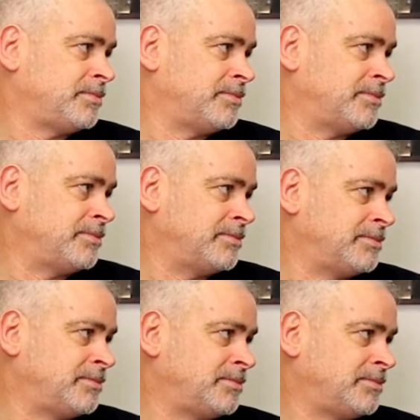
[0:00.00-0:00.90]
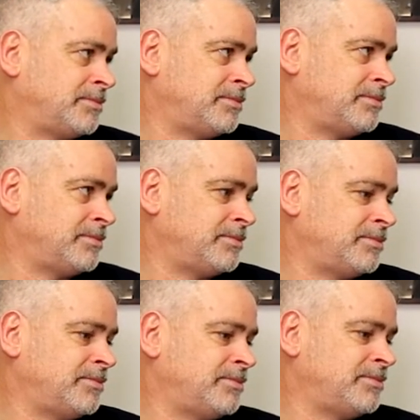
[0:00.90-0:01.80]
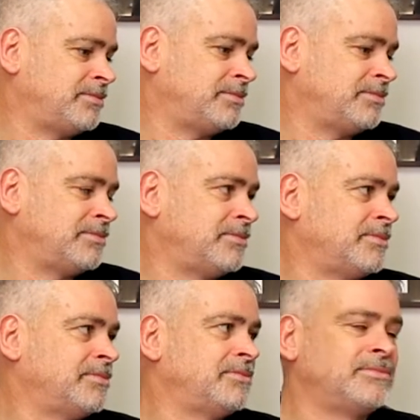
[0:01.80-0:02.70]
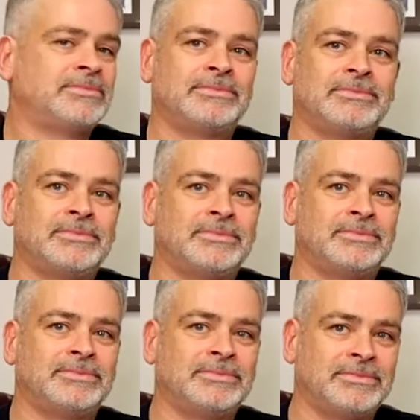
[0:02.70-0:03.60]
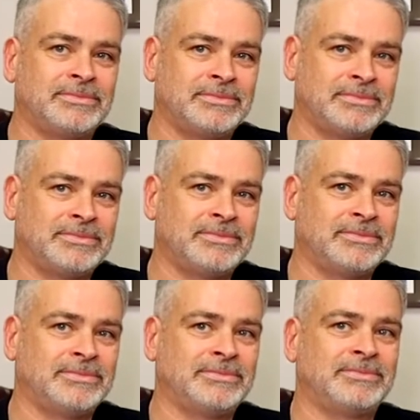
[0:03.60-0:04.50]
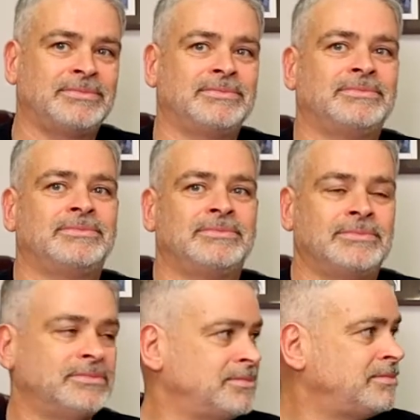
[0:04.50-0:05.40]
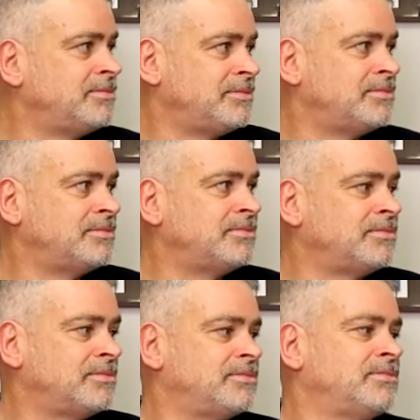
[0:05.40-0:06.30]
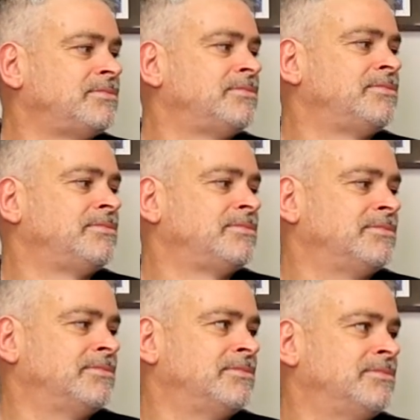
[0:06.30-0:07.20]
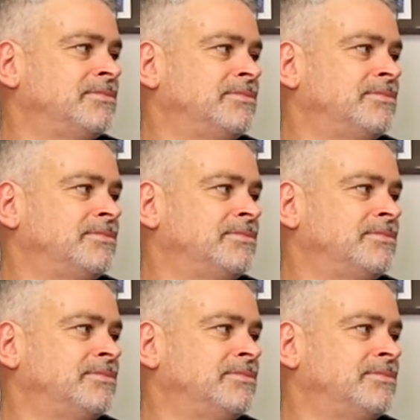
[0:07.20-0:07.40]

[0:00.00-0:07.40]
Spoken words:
This person isn't speaking.